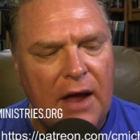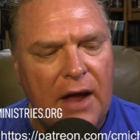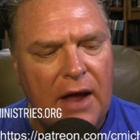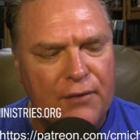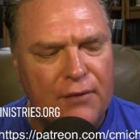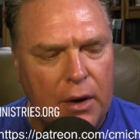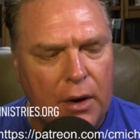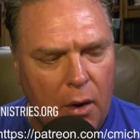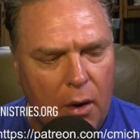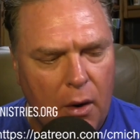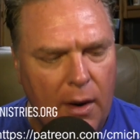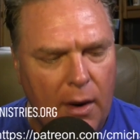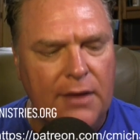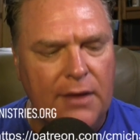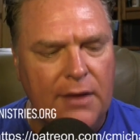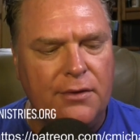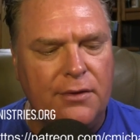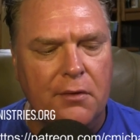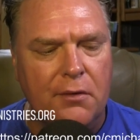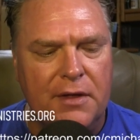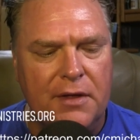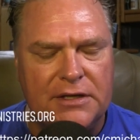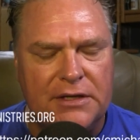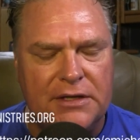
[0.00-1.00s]
going
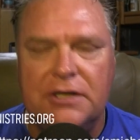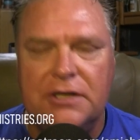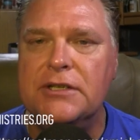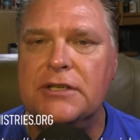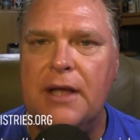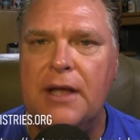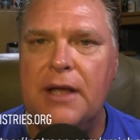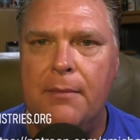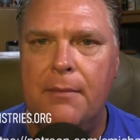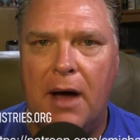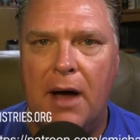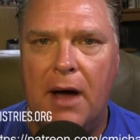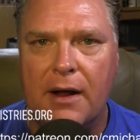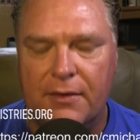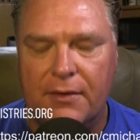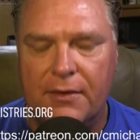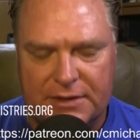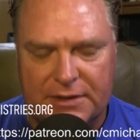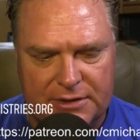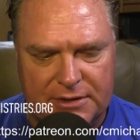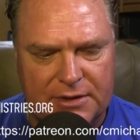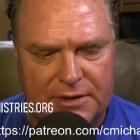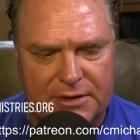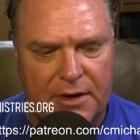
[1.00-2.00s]
through this and you say, Michael, this
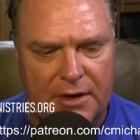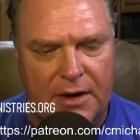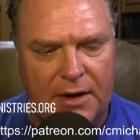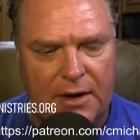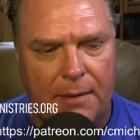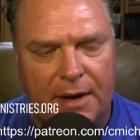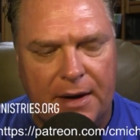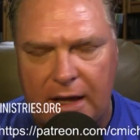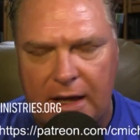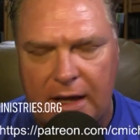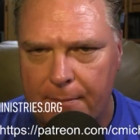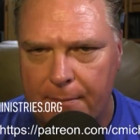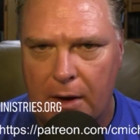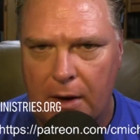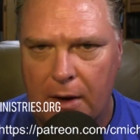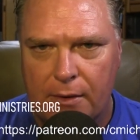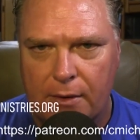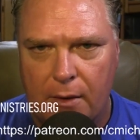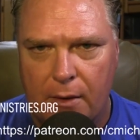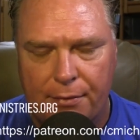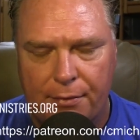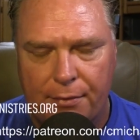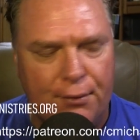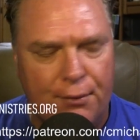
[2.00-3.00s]
is good, I'm going to keep on
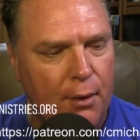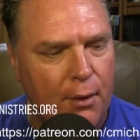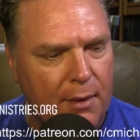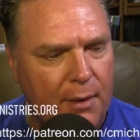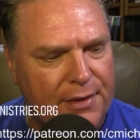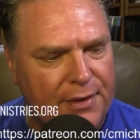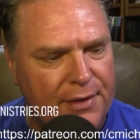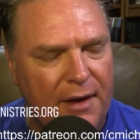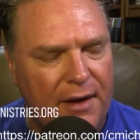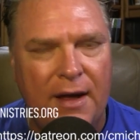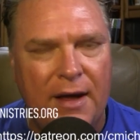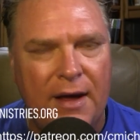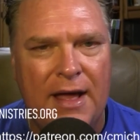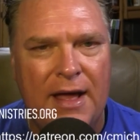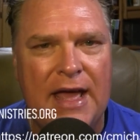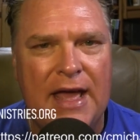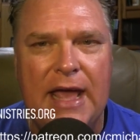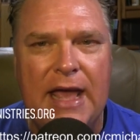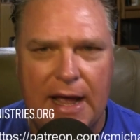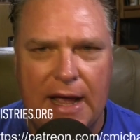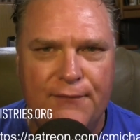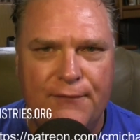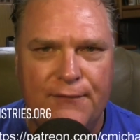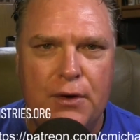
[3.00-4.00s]
going through it with you.
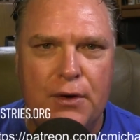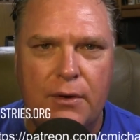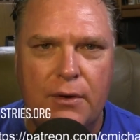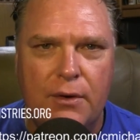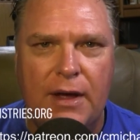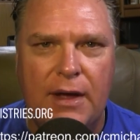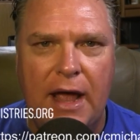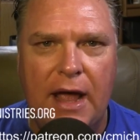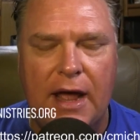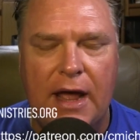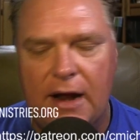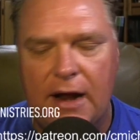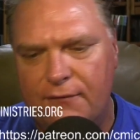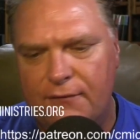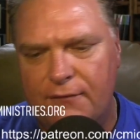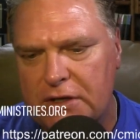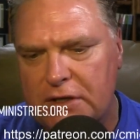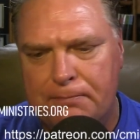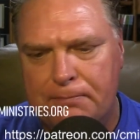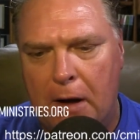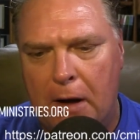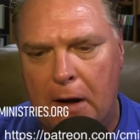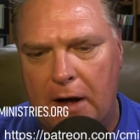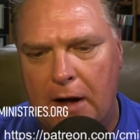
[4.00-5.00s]
If you can, if it's
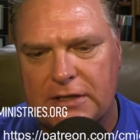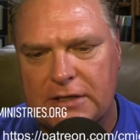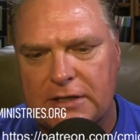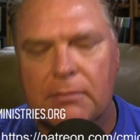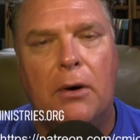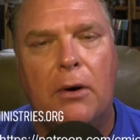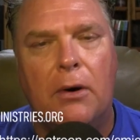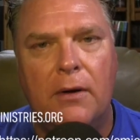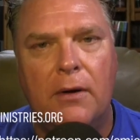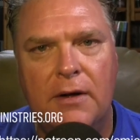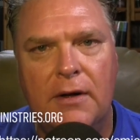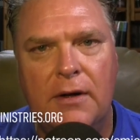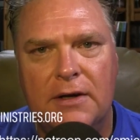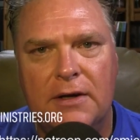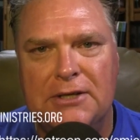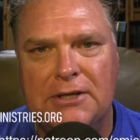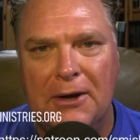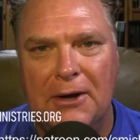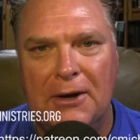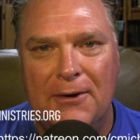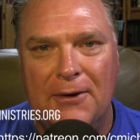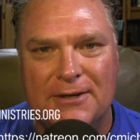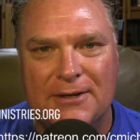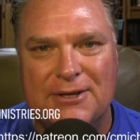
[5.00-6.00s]
possible,
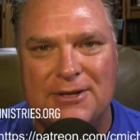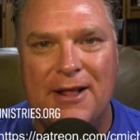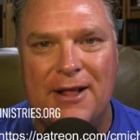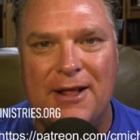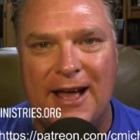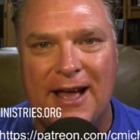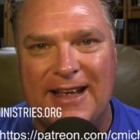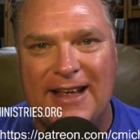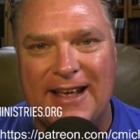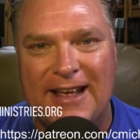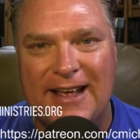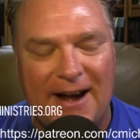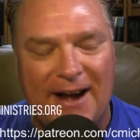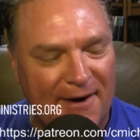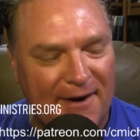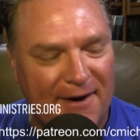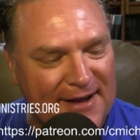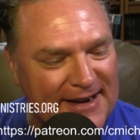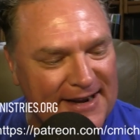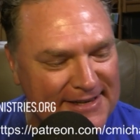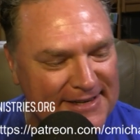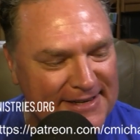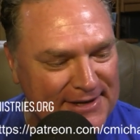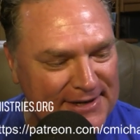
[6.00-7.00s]
so that I can get an air
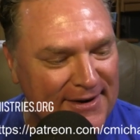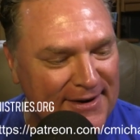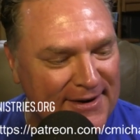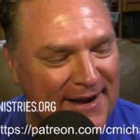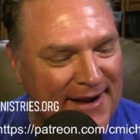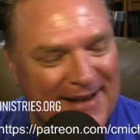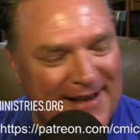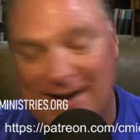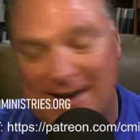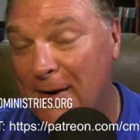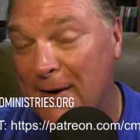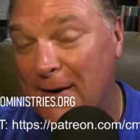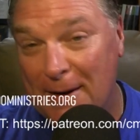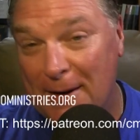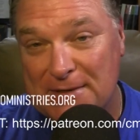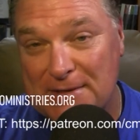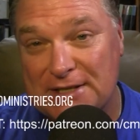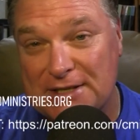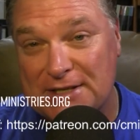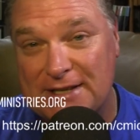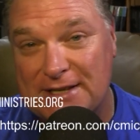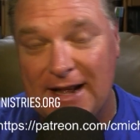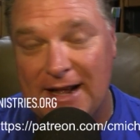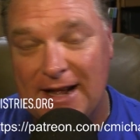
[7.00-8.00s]
conditioner. No, I'm
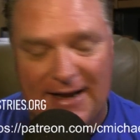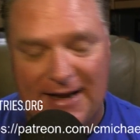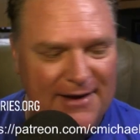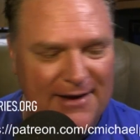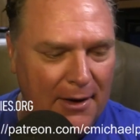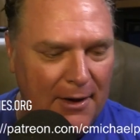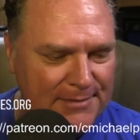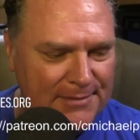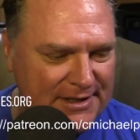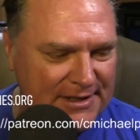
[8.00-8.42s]
just kidding. No,